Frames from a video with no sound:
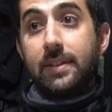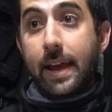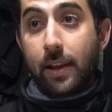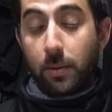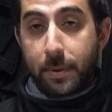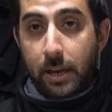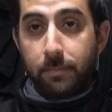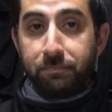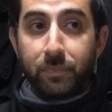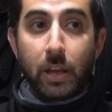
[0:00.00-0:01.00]
the
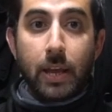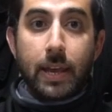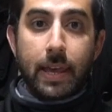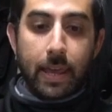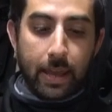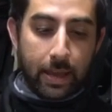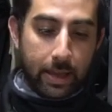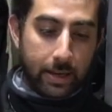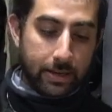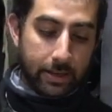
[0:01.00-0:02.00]
Taliban,
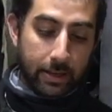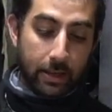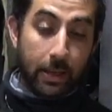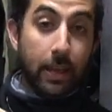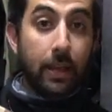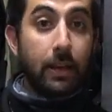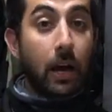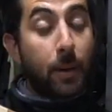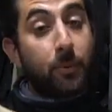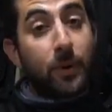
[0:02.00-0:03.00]
and in
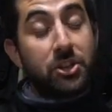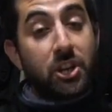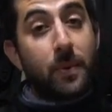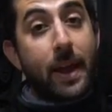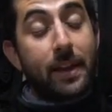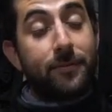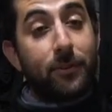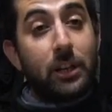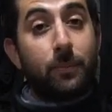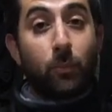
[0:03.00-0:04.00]
Operation Iraqi
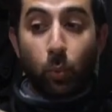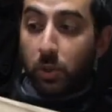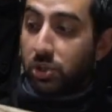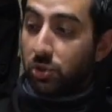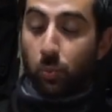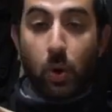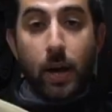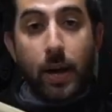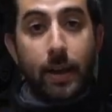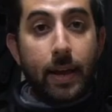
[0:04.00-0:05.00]
Freedom, which is
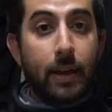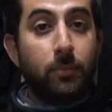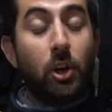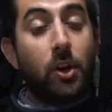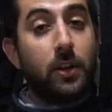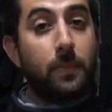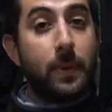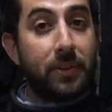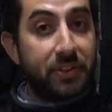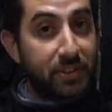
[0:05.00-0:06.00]
why I am talking
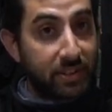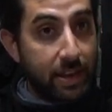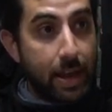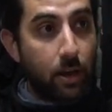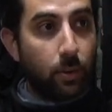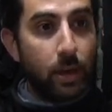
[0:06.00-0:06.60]
about this now.